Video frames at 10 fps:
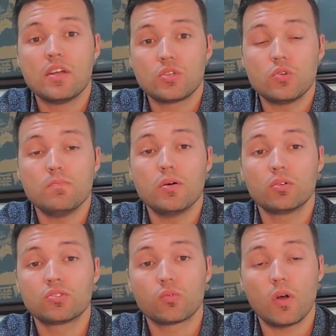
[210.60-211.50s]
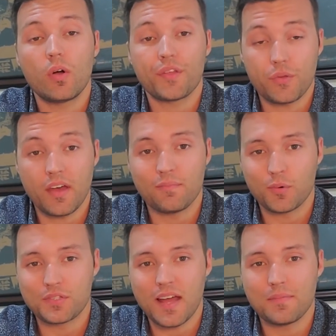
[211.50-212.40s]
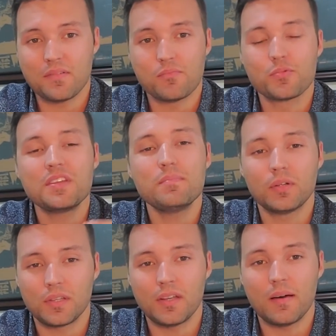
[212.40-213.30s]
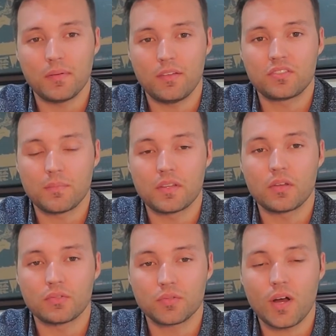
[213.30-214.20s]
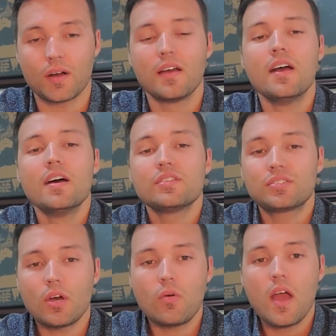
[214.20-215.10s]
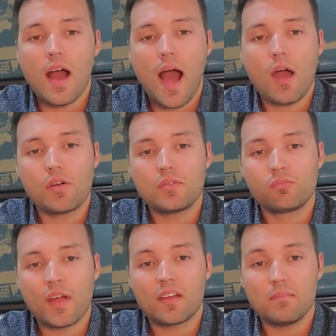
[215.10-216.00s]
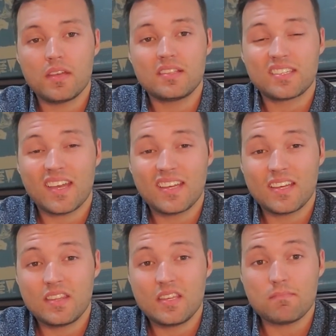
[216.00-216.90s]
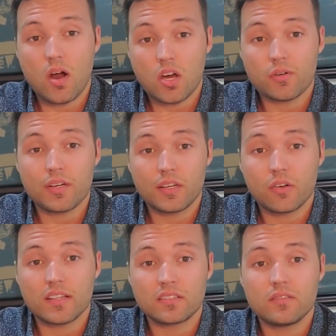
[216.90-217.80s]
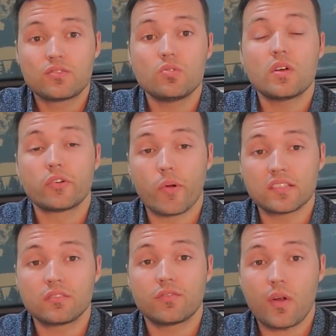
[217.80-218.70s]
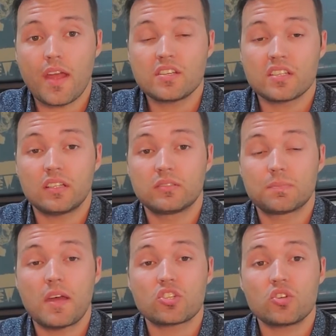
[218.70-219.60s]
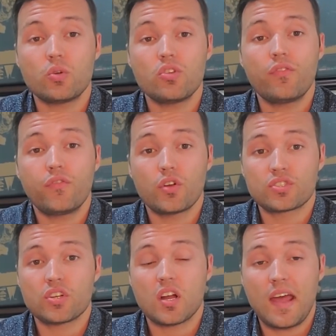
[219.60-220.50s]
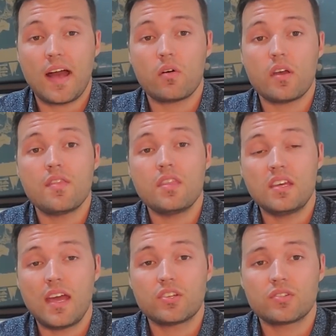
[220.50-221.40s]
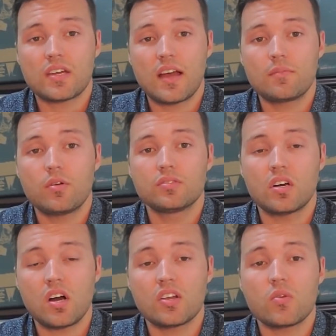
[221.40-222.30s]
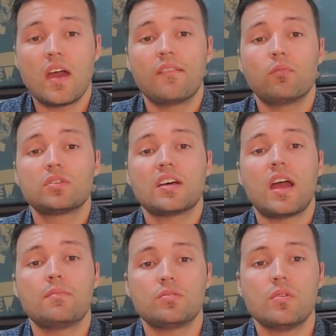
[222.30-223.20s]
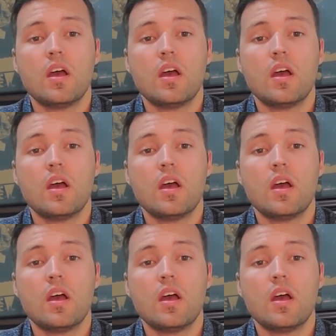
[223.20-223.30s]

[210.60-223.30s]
to build your wealth and you have more time to rebuild it up if something goes wrong. So I would recommend staying in the moderate aggressive to aggressive range, especially when you first start out. And then as your time goes on, you have more time to